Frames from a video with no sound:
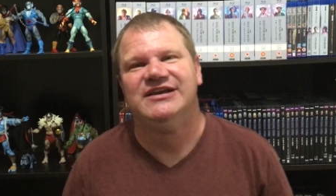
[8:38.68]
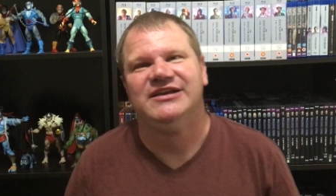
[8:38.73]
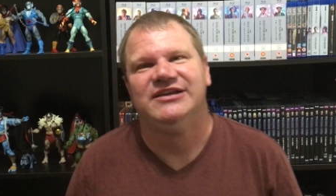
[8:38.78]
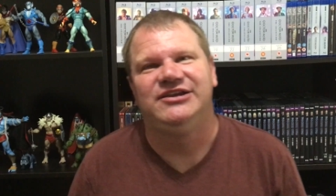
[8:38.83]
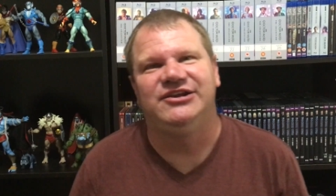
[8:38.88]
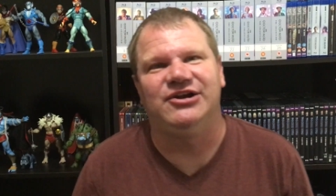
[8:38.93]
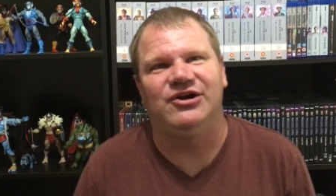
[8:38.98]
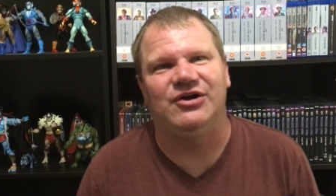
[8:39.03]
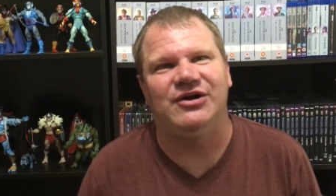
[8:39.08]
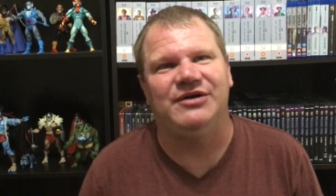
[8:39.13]

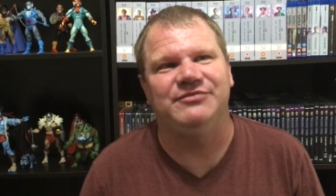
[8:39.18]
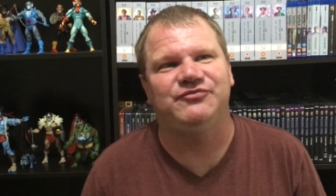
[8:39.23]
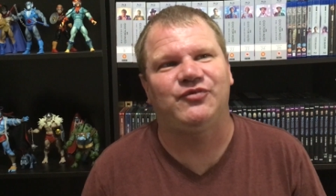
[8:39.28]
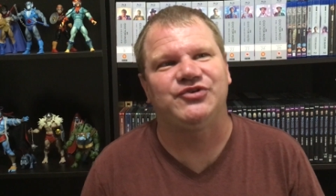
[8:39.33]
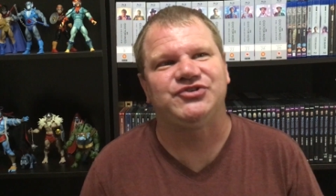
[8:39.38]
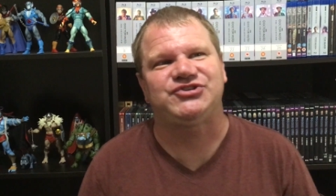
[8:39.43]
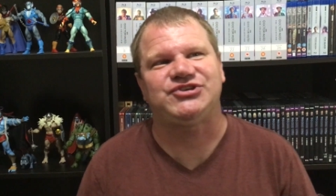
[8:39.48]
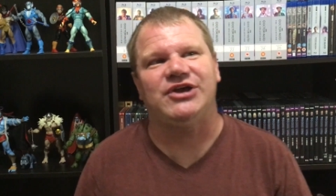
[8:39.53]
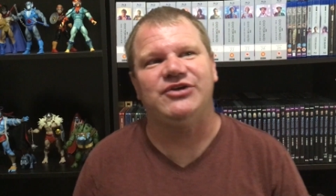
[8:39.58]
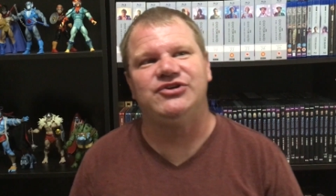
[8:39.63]
You know,
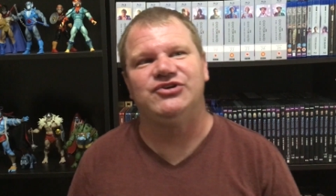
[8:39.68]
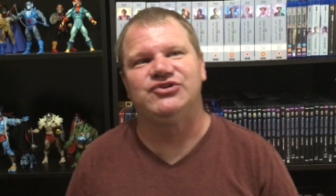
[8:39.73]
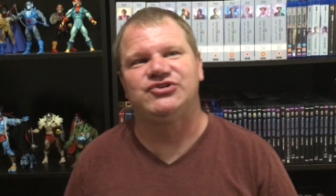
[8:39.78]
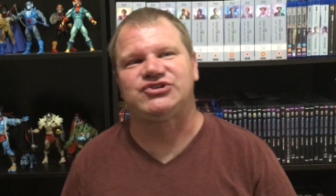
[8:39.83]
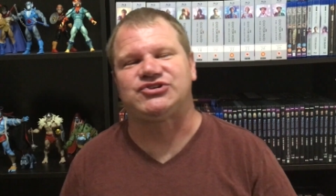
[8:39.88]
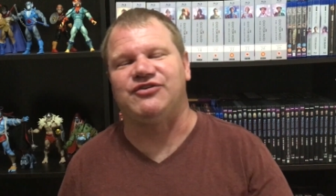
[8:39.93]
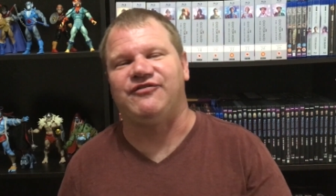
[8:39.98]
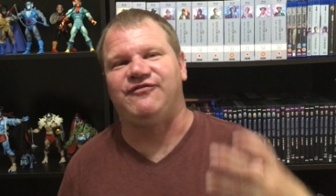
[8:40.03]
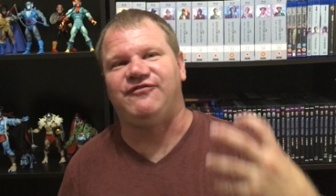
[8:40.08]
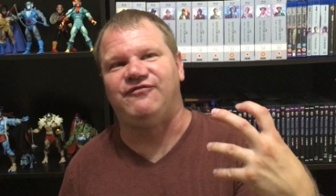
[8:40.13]
we're so
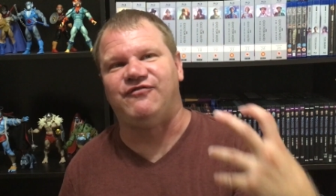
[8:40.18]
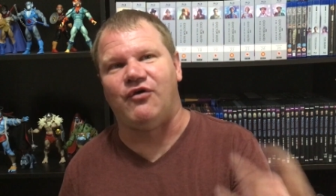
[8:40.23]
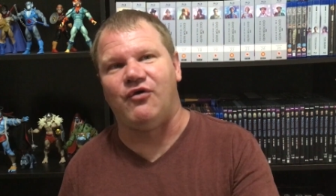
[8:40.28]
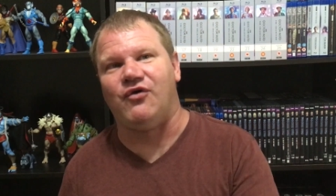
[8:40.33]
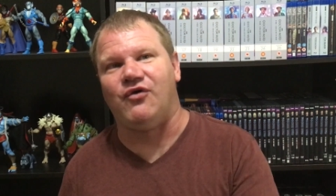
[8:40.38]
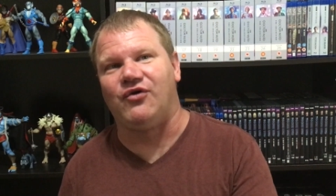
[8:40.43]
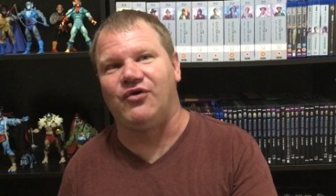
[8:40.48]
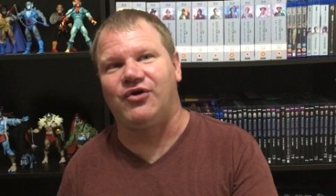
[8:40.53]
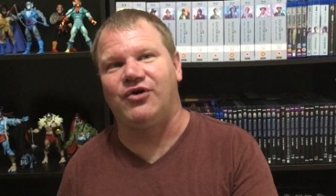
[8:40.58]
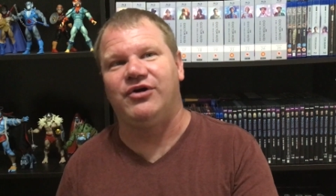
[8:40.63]
used to
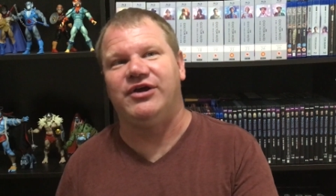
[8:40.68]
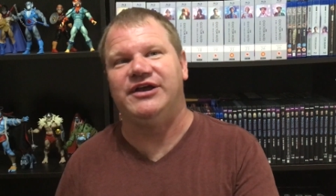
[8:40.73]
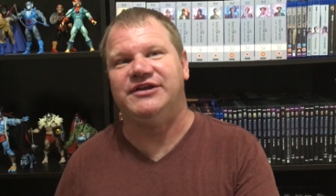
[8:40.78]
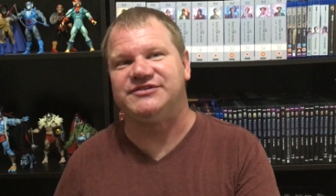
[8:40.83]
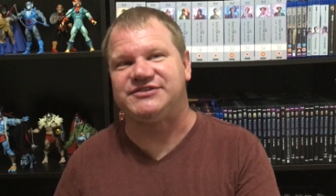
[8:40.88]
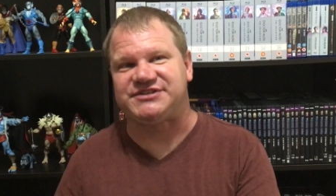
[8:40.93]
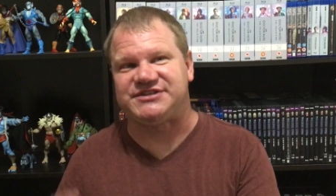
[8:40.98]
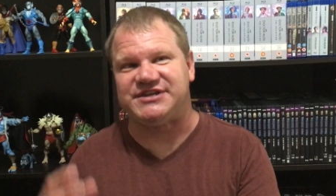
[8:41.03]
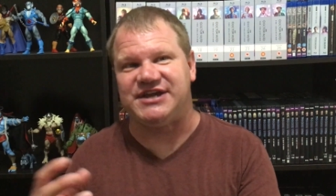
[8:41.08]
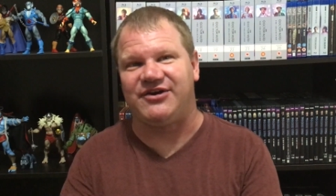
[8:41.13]
Four
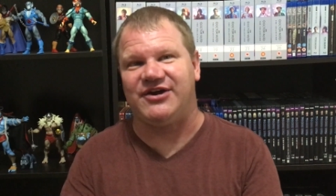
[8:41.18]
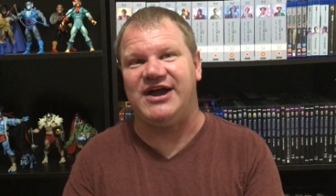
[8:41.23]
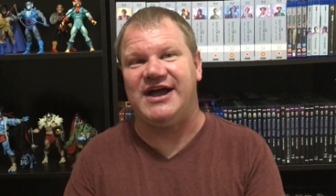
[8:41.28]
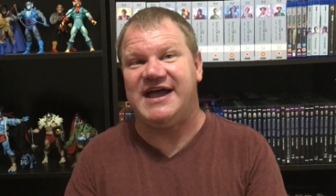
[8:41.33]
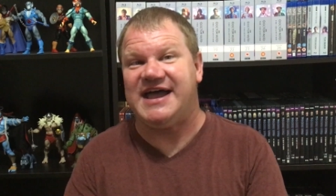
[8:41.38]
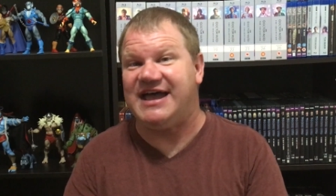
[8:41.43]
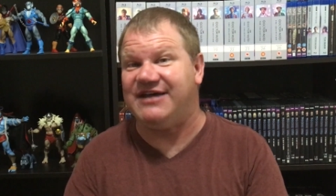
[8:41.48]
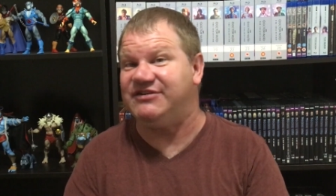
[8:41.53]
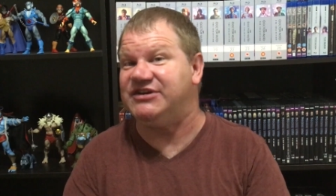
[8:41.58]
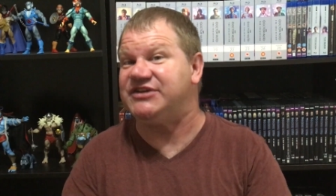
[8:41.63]
and Sarah
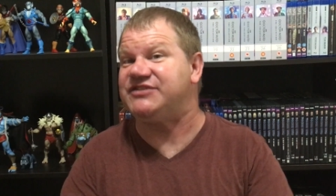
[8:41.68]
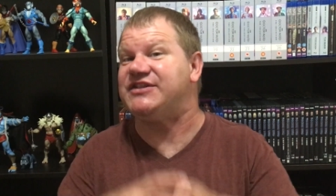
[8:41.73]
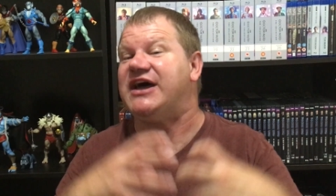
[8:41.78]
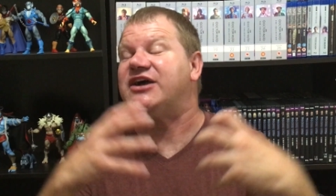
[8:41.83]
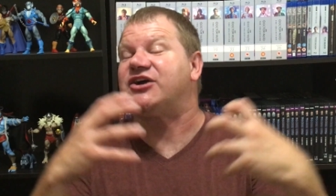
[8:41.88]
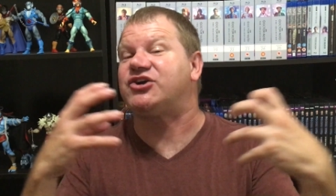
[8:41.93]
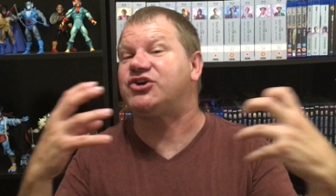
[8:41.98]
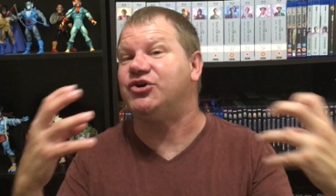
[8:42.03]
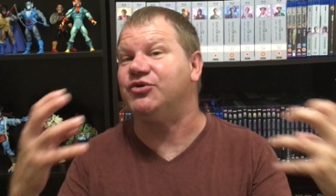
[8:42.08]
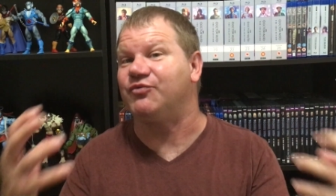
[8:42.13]
having
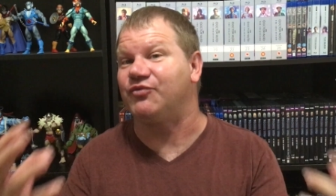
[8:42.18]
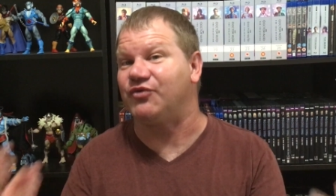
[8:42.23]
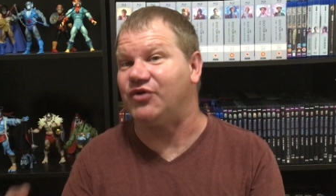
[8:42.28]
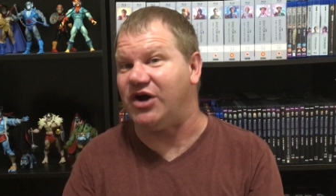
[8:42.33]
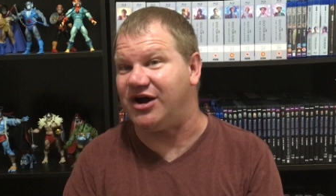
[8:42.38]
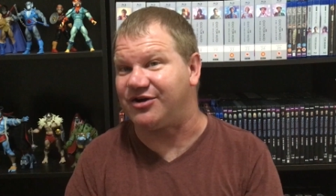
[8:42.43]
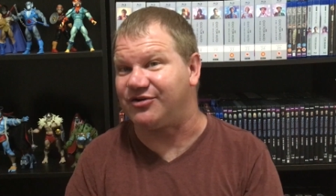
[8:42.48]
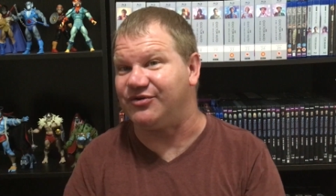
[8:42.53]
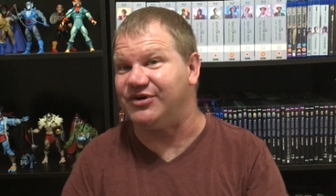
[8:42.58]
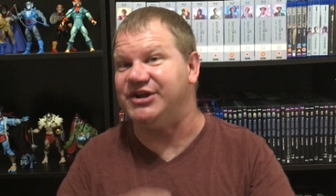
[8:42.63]
that
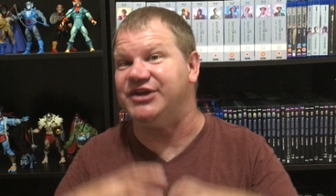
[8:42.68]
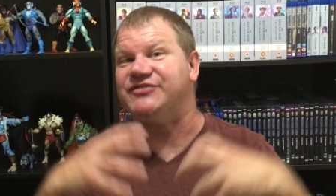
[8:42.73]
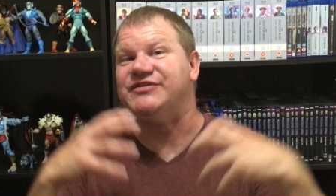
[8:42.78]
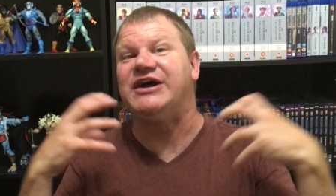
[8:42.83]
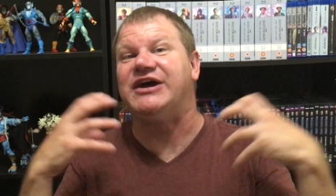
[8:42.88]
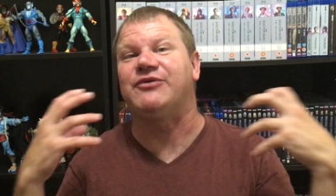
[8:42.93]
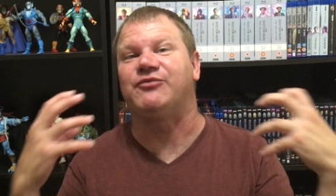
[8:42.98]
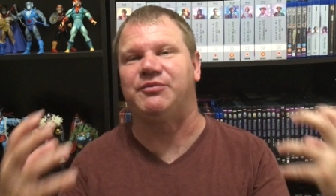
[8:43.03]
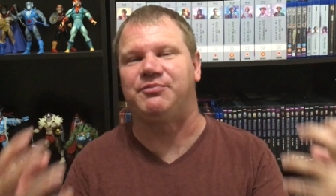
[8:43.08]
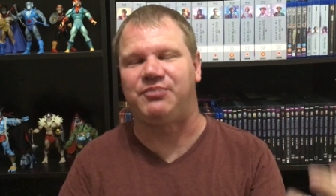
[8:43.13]
camaraderie and
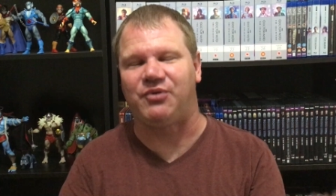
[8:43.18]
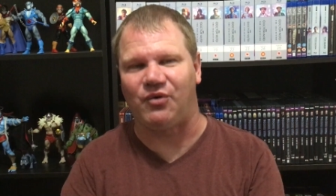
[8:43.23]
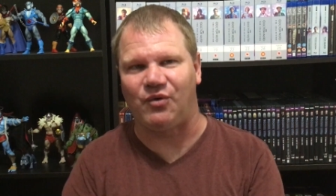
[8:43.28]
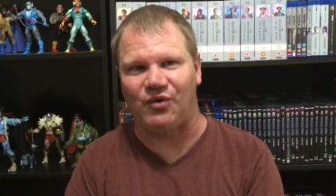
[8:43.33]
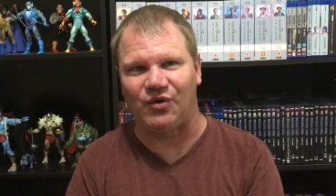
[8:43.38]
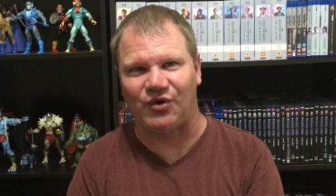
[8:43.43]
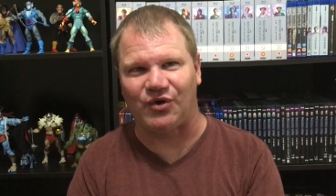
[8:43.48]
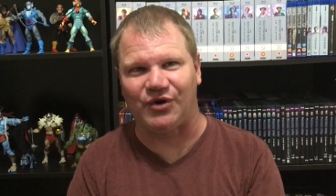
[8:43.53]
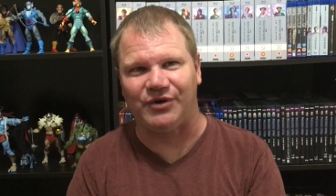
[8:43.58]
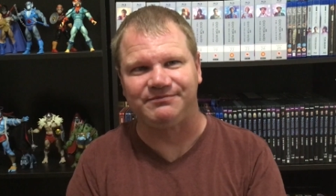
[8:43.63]
that
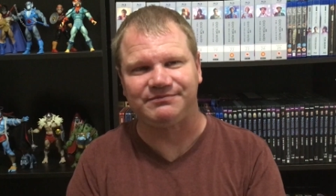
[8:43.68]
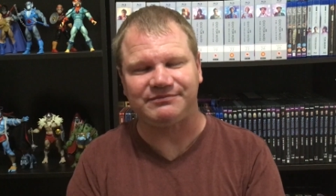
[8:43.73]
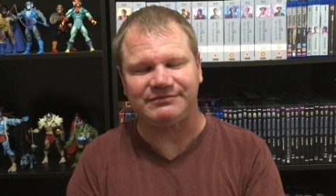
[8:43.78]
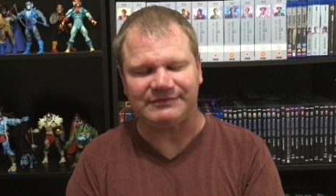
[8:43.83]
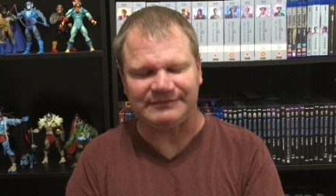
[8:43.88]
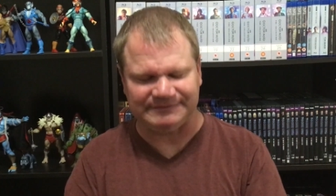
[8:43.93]
rapport.